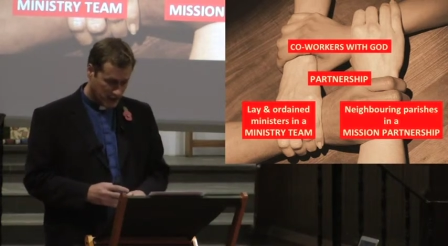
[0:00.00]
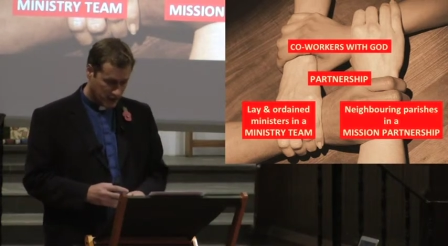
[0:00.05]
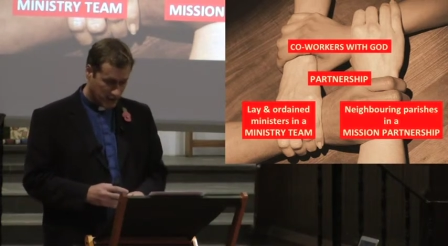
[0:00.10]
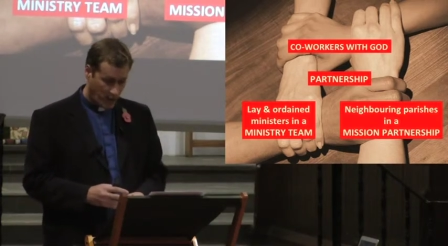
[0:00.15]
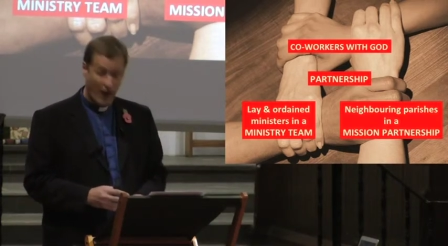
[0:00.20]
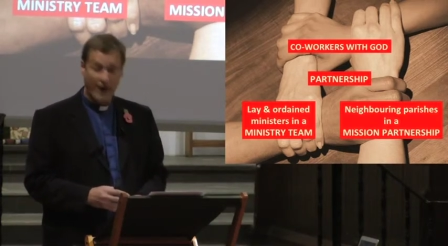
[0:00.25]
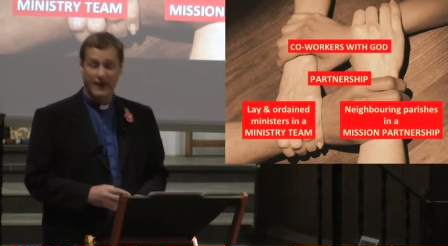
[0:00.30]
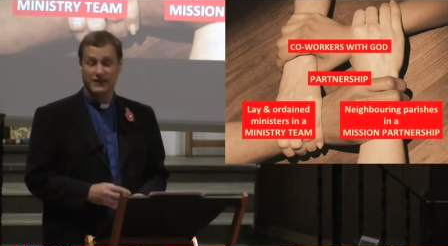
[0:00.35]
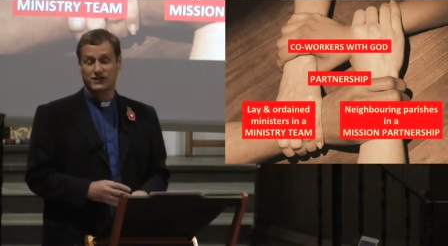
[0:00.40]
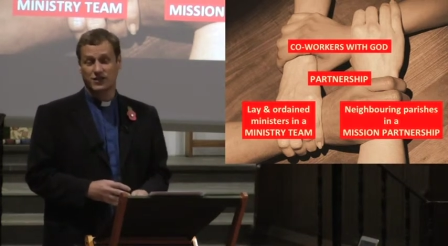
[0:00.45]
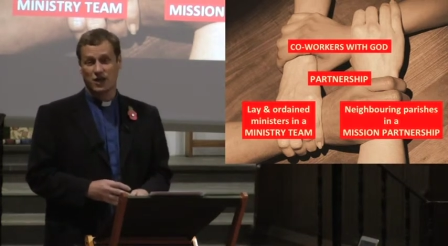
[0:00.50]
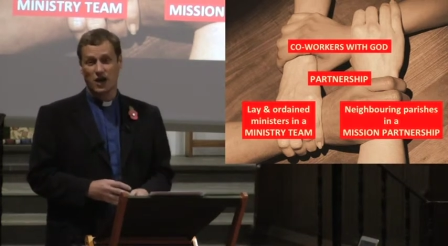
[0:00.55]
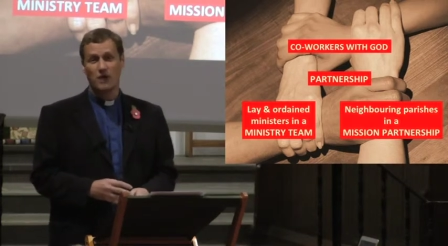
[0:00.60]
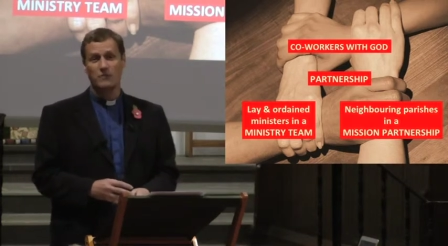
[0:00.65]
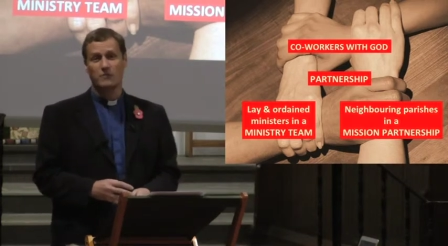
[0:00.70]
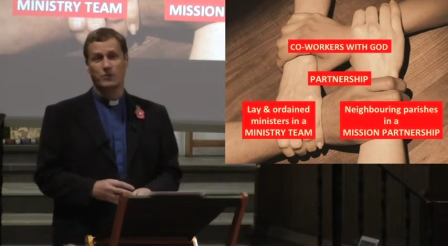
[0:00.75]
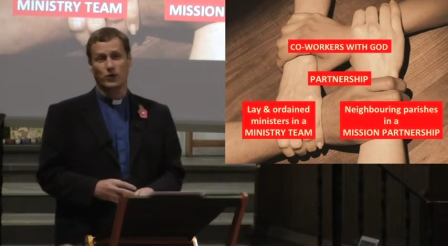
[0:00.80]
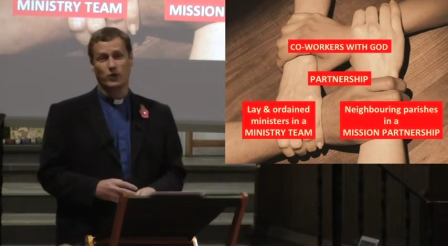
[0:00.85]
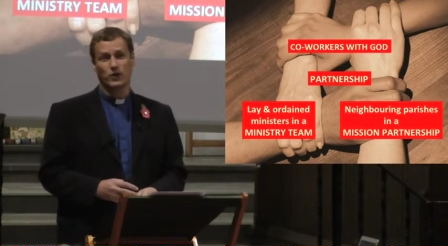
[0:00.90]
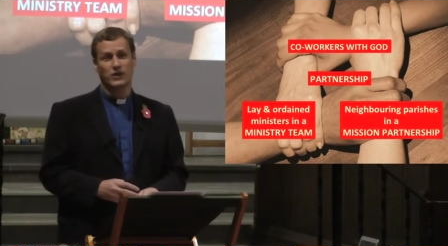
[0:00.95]
by
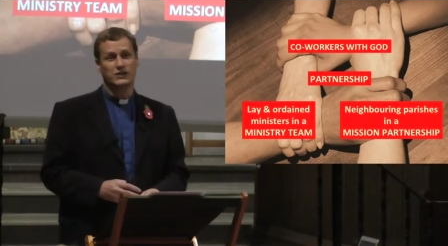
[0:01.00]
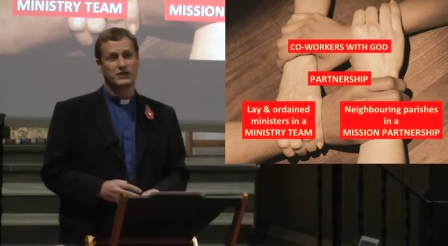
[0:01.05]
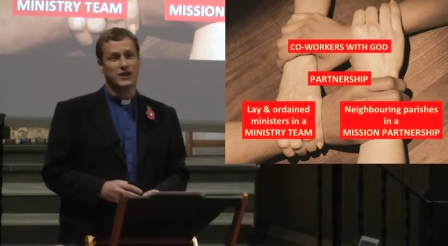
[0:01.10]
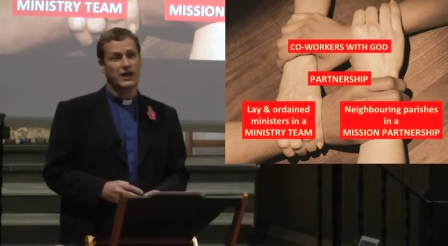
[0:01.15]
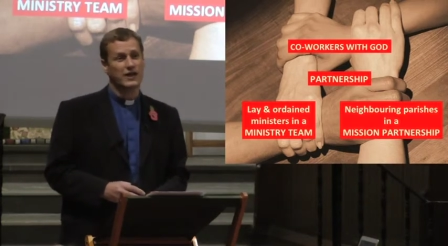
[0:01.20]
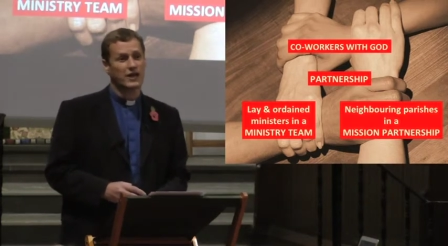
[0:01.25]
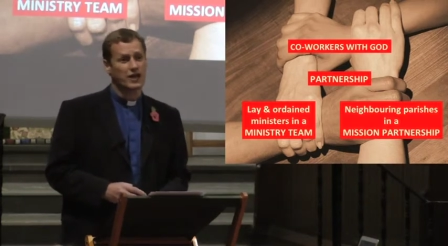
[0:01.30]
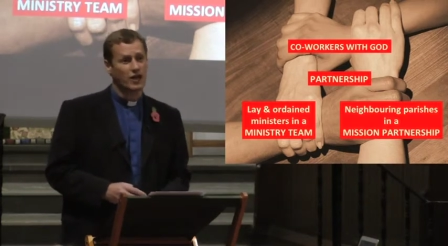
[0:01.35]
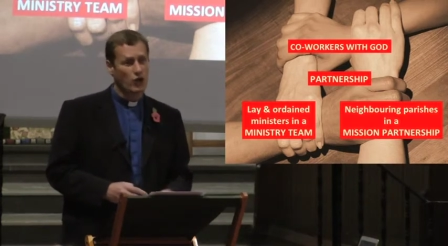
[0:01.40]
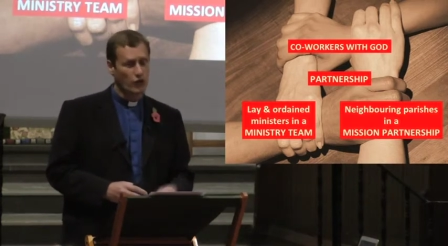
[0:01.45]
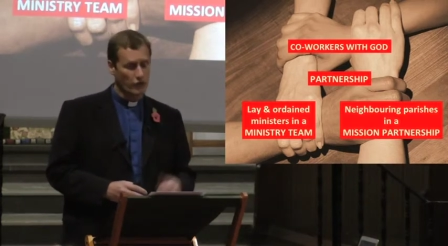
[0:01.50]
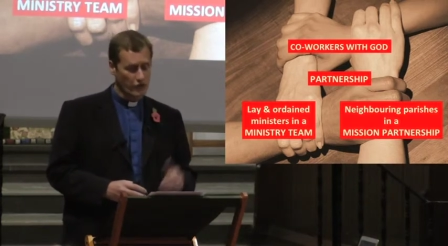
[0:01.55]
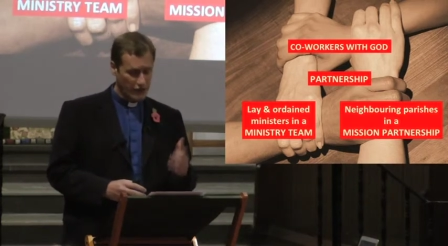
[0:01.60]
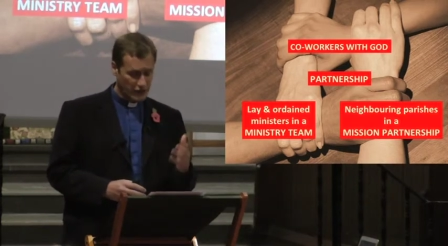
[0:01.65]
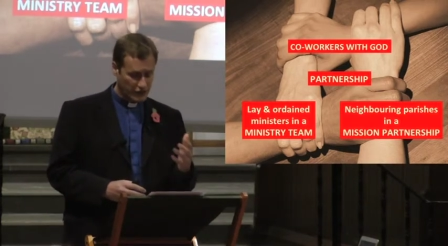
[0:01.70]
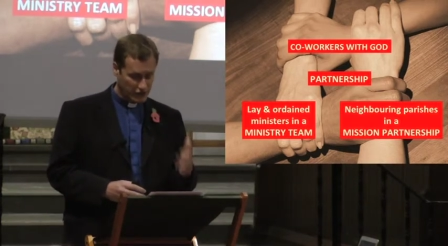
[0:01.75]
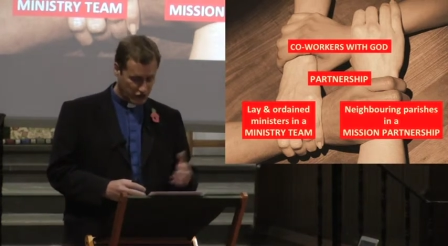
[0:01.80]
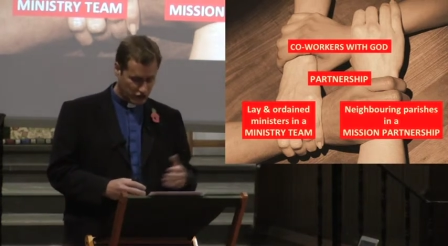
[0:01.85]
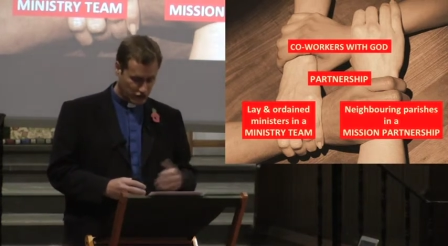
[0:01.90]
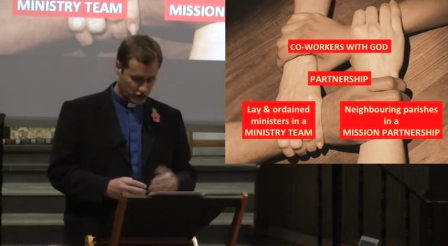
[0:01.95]
example in taking on the
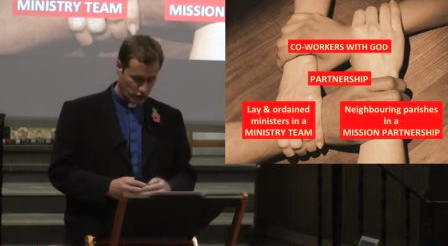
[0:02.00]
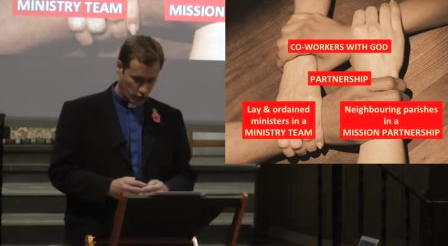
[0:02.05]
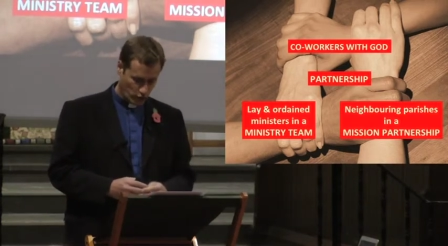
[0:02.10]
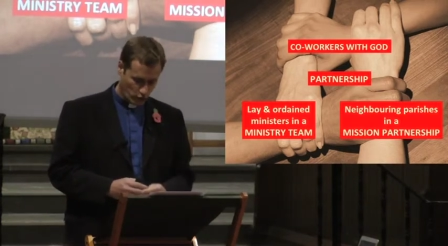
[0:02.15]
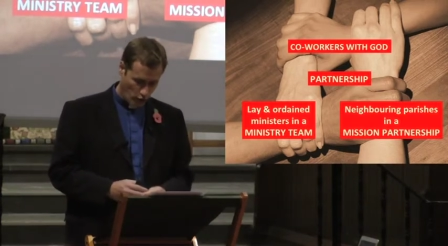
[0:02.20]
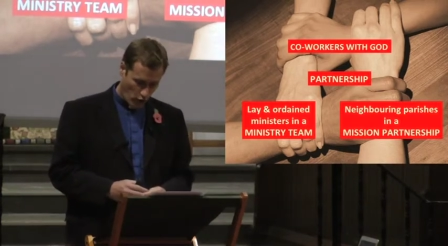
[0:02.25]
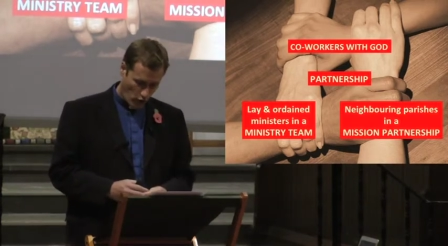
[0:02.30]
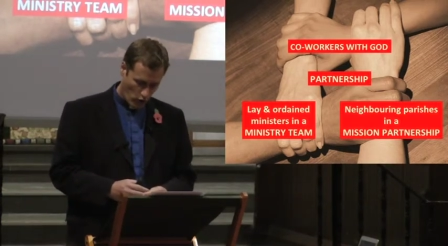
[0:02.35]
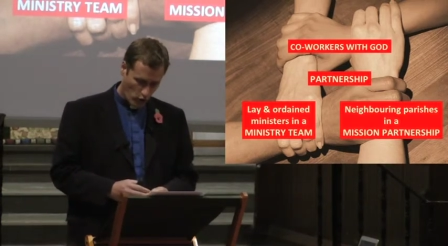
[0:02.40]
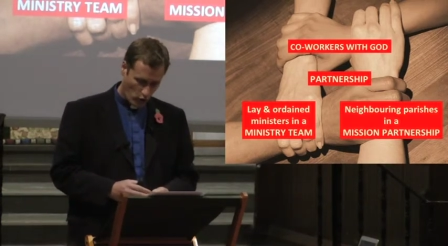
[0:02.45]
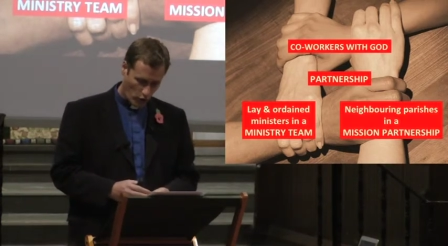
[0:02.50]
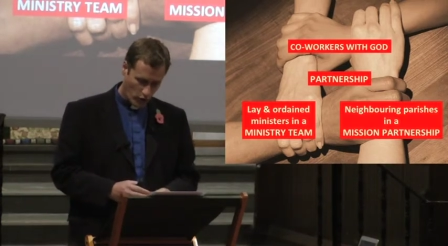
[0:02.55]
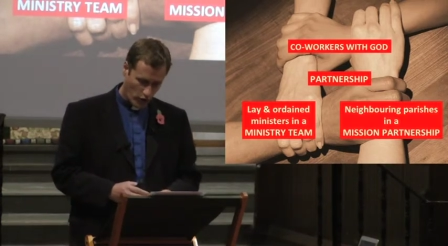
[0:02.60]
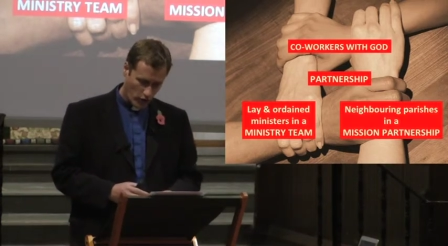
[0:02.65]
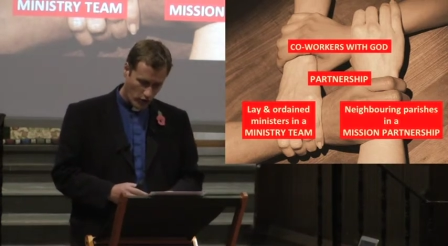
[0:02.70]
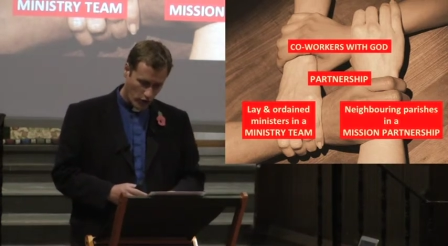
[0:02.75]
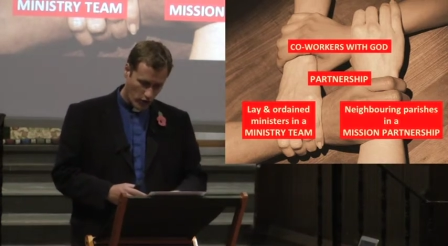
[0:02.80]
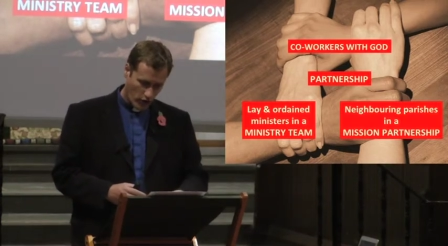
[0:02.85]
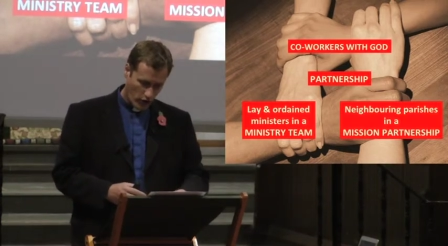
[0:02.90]
additional role